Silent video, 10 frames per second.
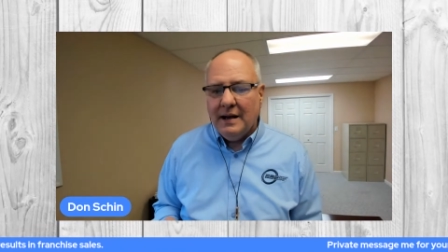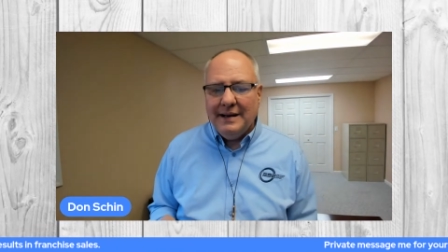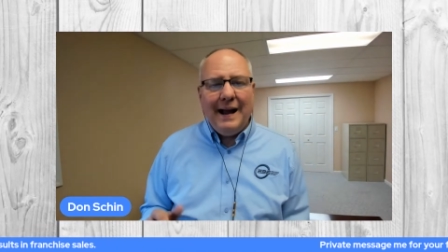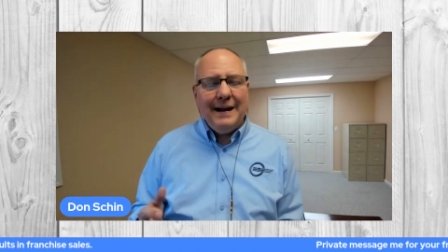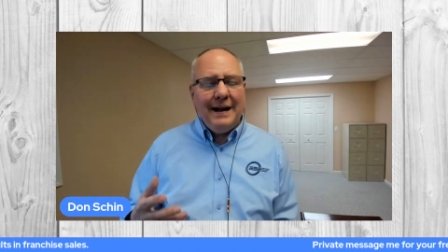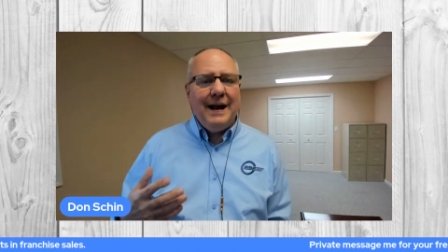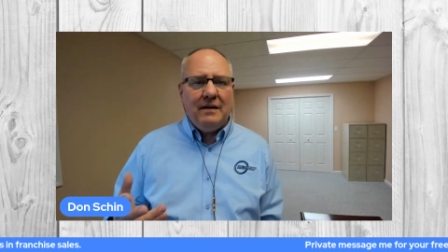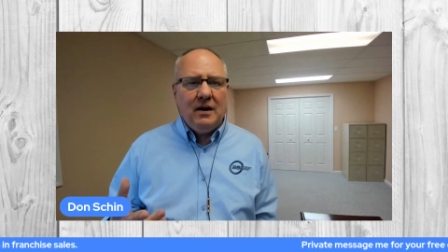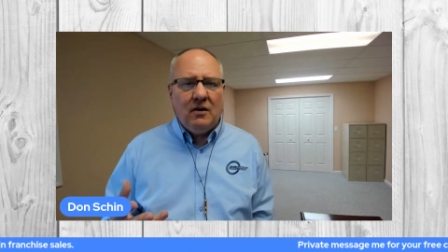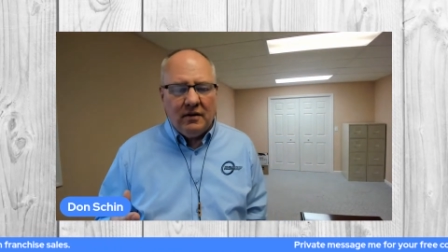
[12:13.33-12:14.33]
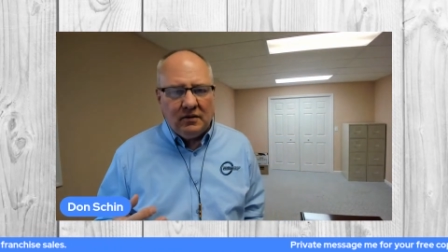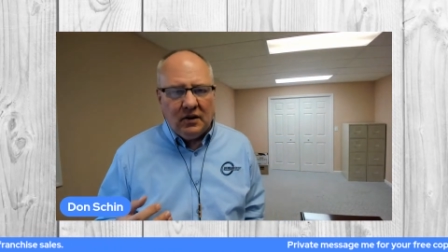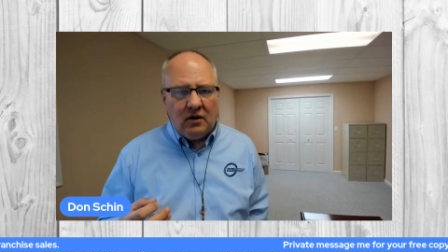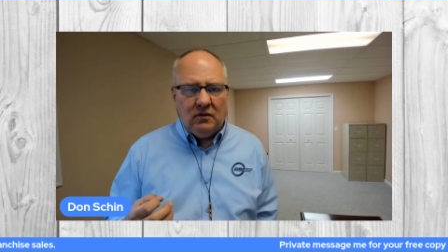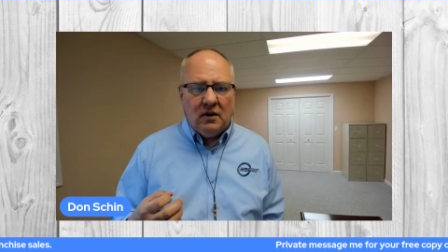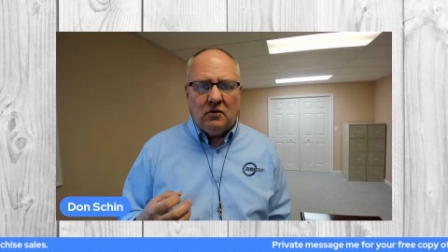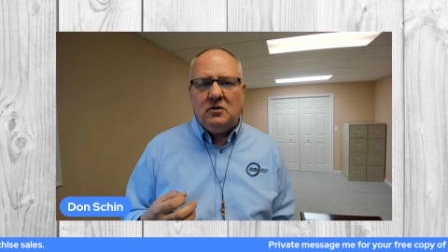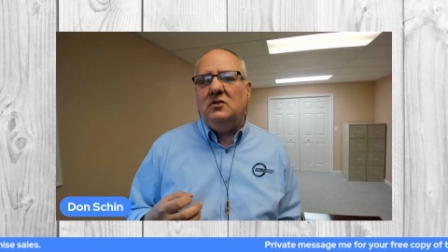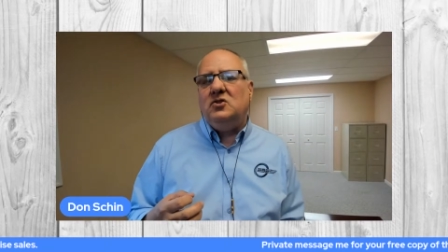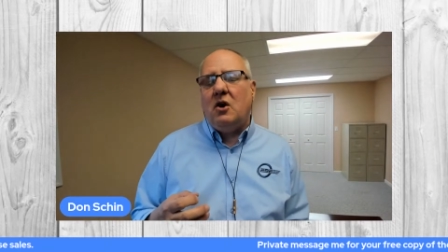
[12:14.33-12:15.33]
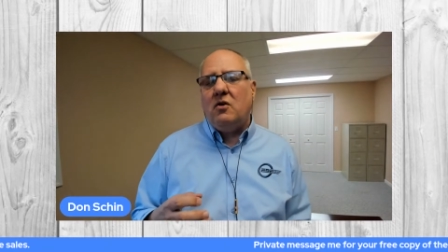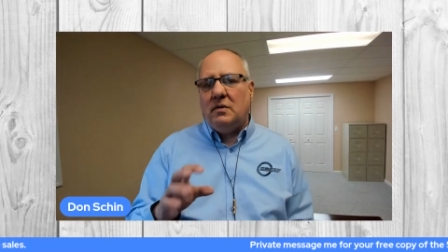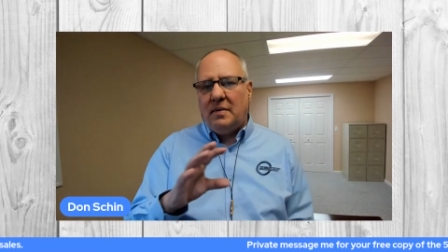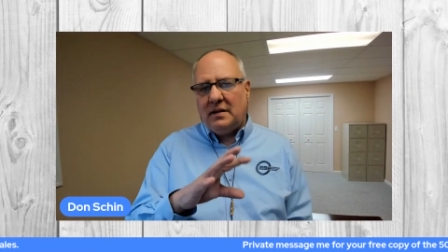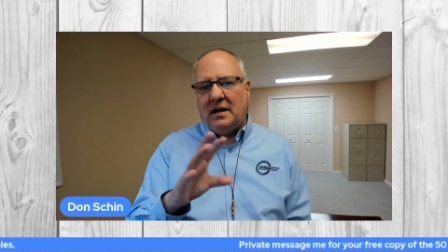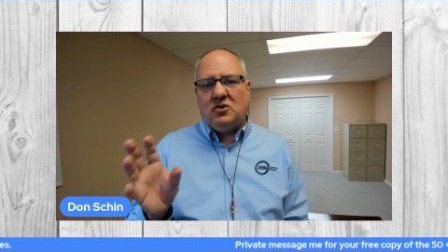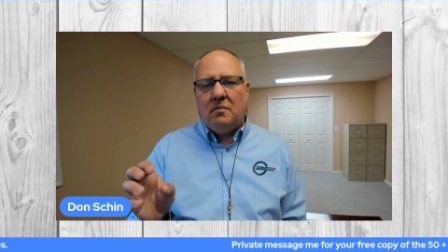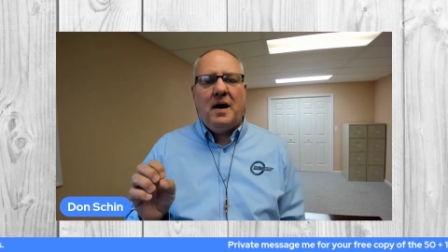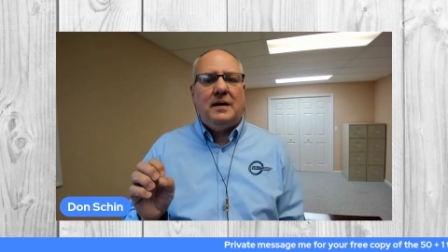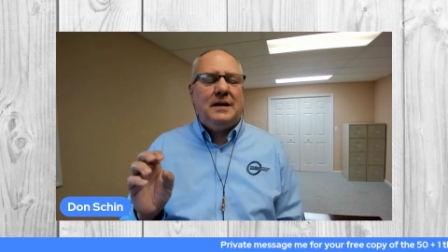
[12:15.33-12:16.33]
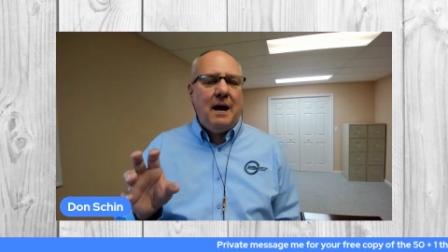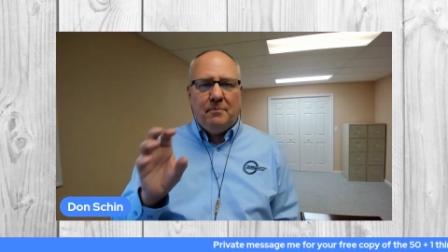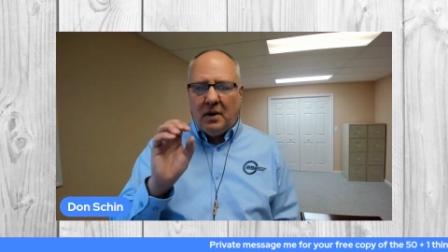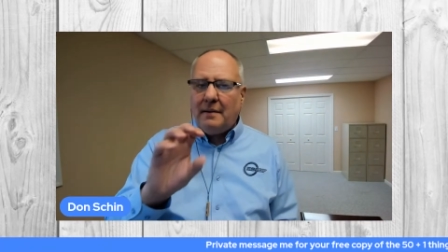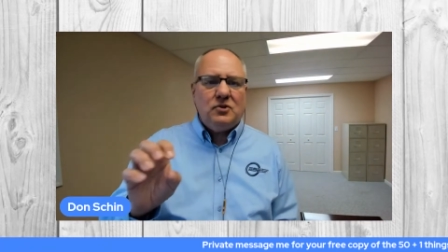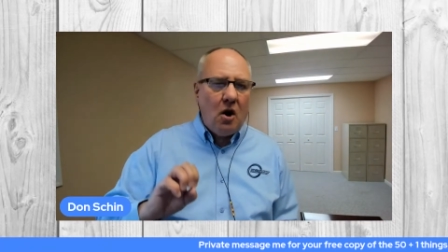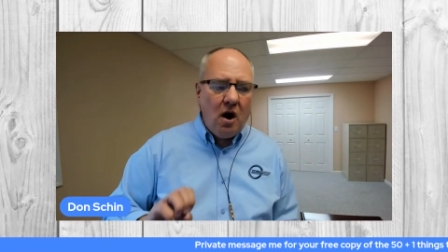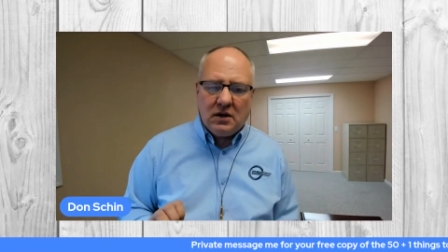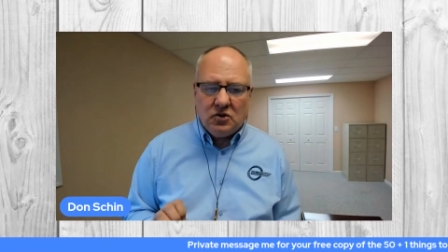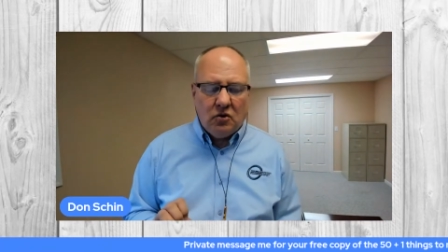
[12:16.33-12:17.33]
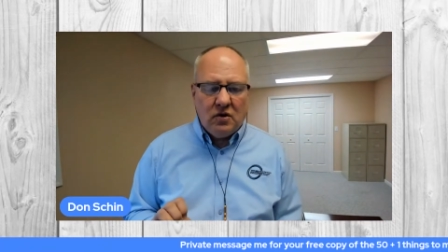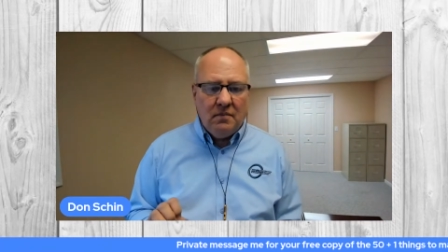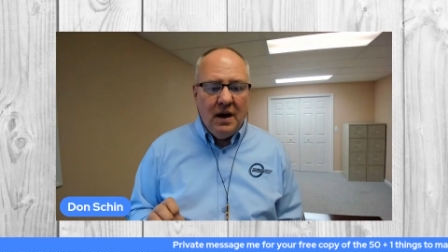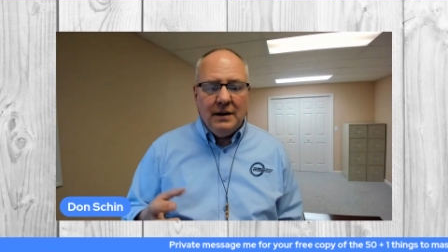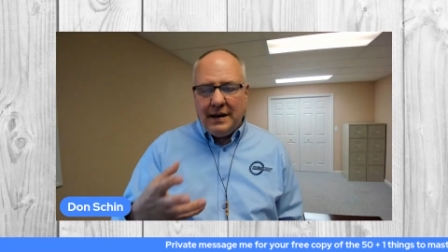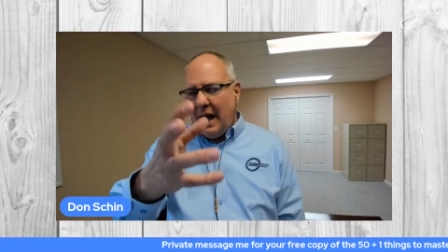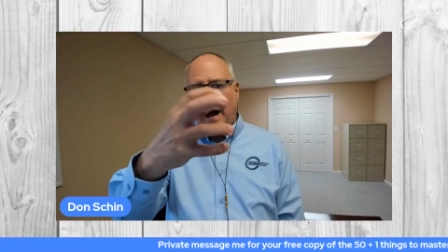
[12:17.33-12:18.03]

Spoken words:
Yeah. They're a little concerned about this or about that, but I'm talking to them. Yeah,